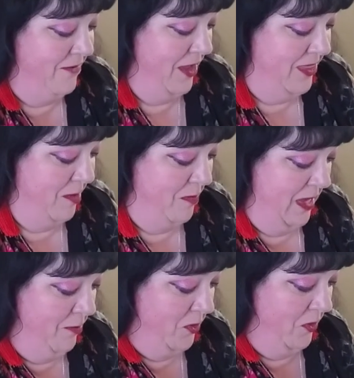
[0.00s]
they've got the
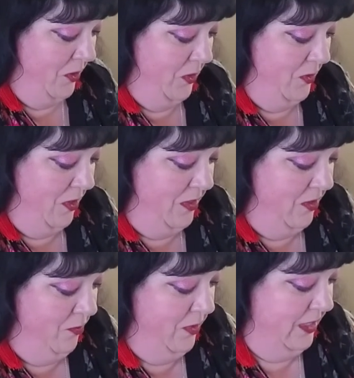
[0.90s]
paper glued on
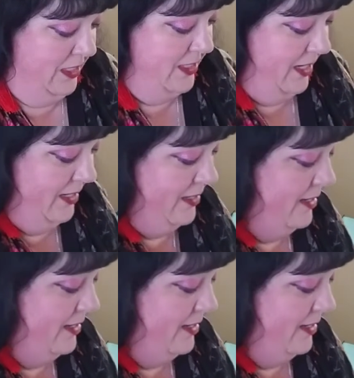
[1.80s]
there really tight.